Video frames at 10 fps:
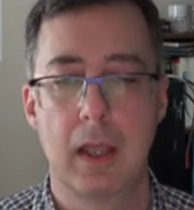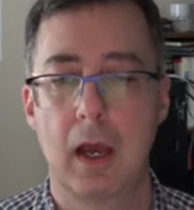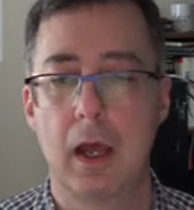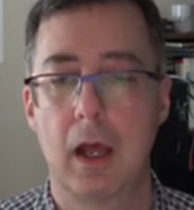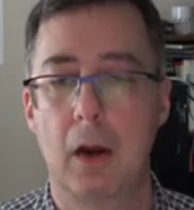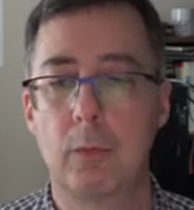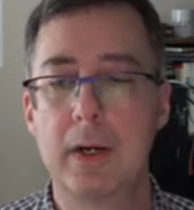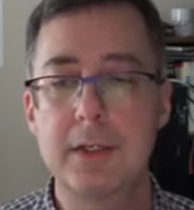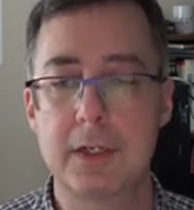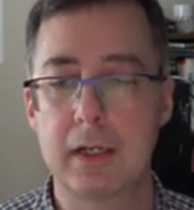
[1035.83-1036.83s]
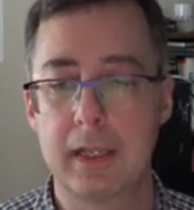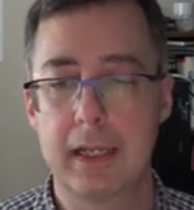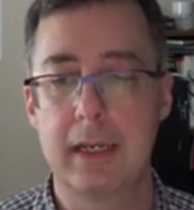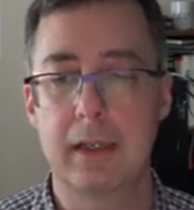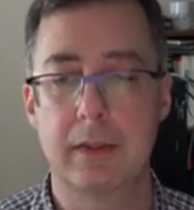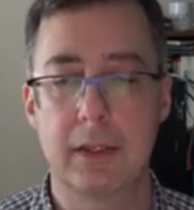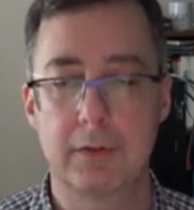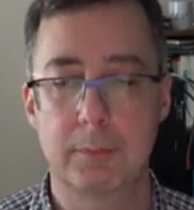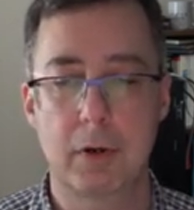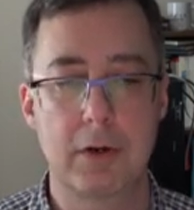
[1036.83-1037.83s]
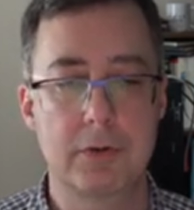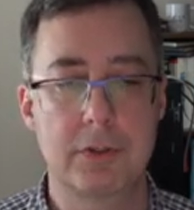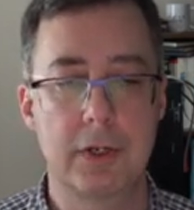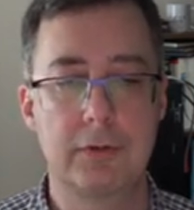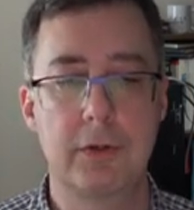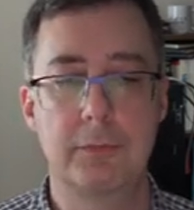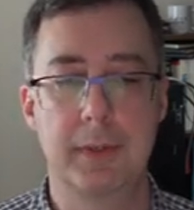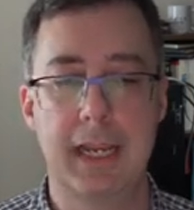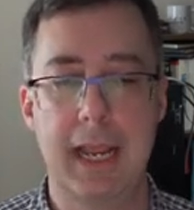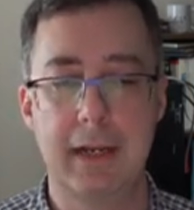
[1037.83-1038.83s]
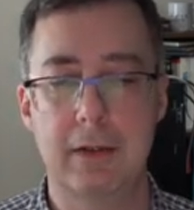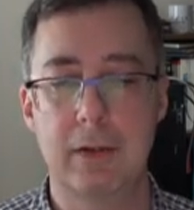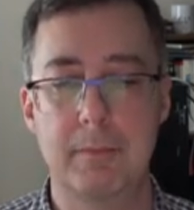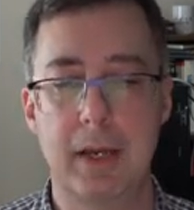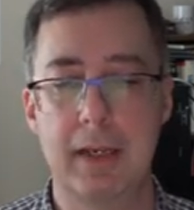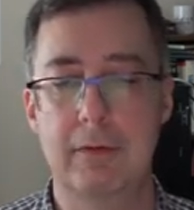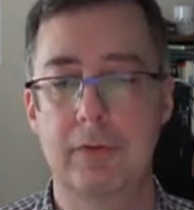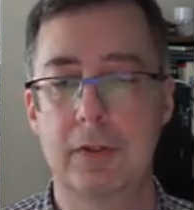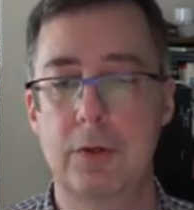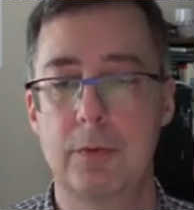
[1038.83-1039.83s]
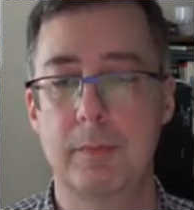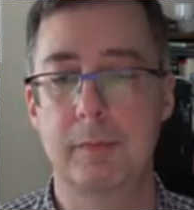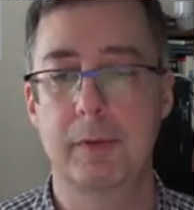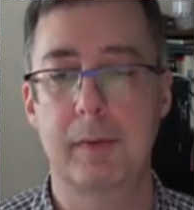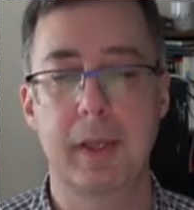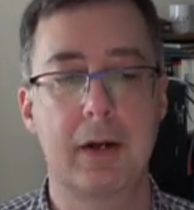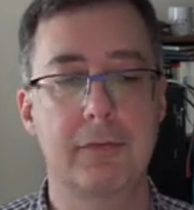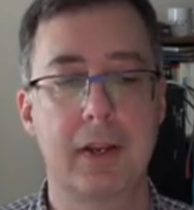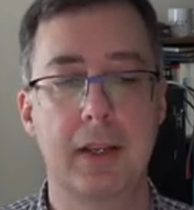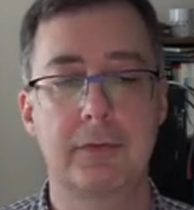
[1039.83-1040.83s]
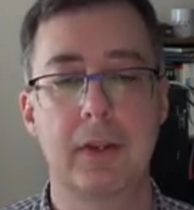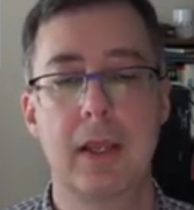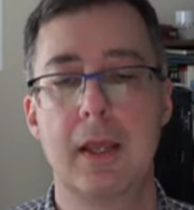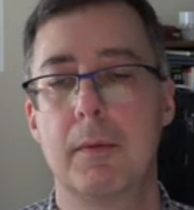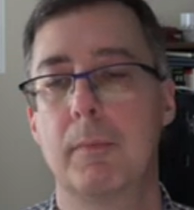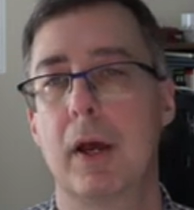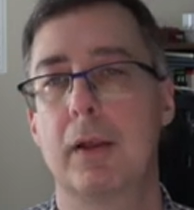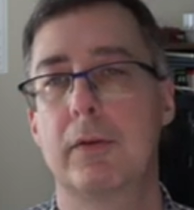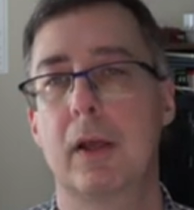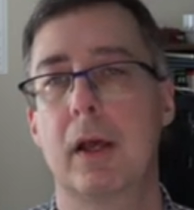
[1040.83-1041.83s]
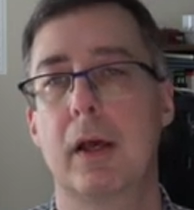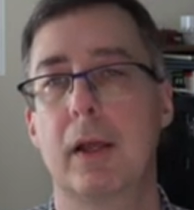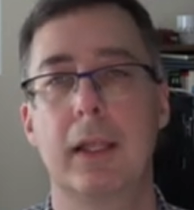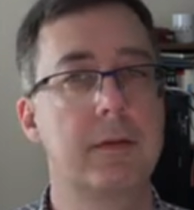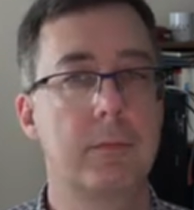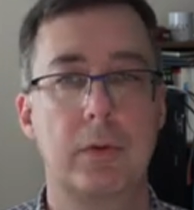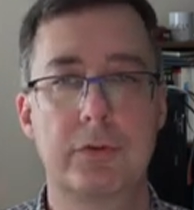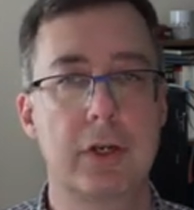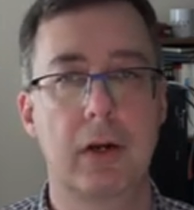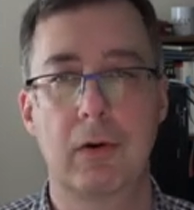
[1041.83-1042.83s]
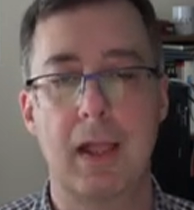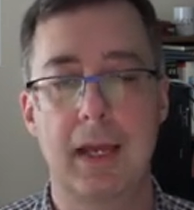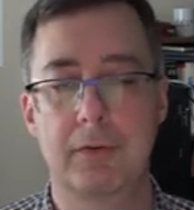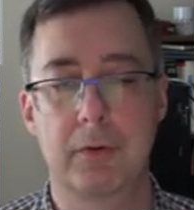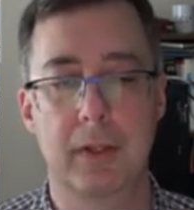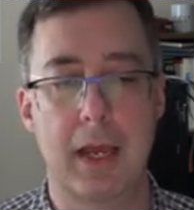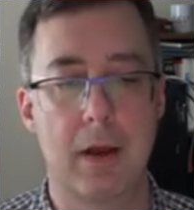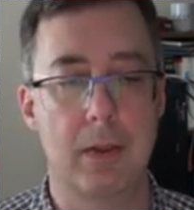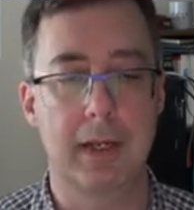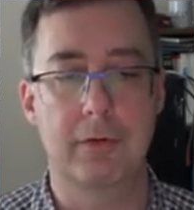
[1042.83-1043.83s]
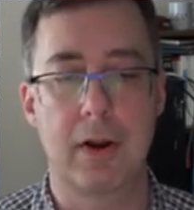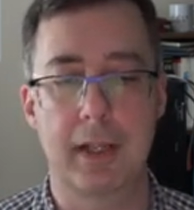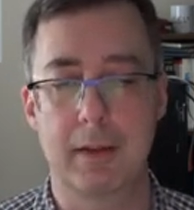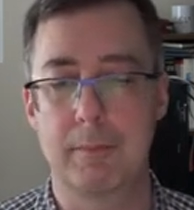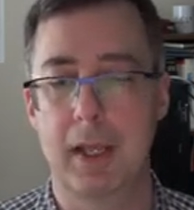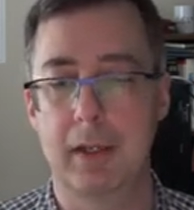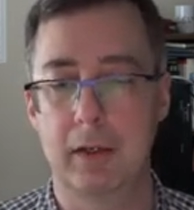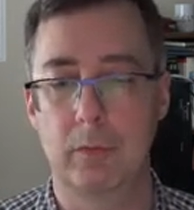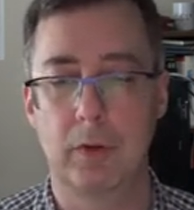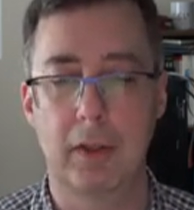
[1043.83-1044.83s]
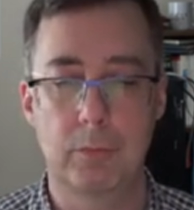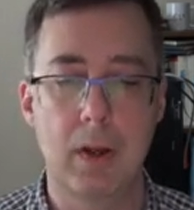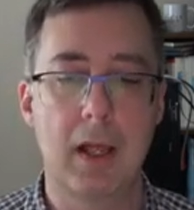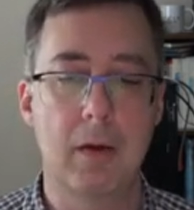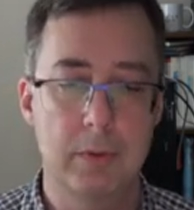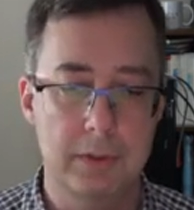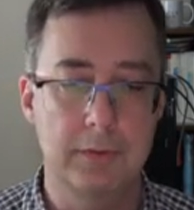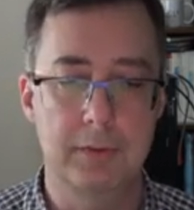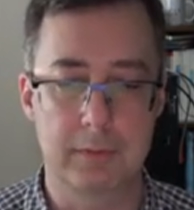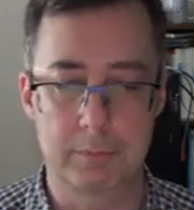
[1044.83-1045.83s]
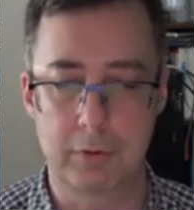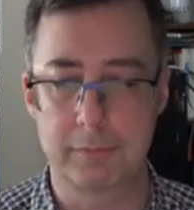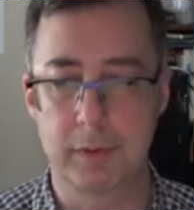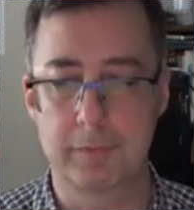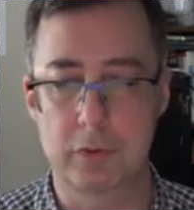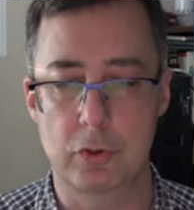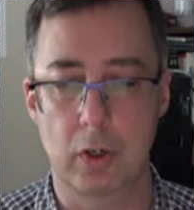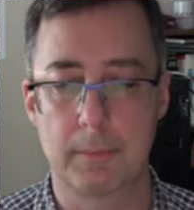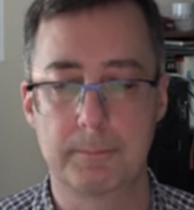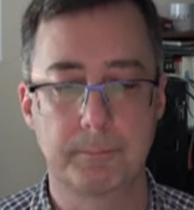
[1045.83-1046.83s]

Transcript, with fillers: Uh, originally, this approach just used mechanical embedding for the QM interface, but uh, it was generalized to allow electronic embedding as well, which is an improvement for sure.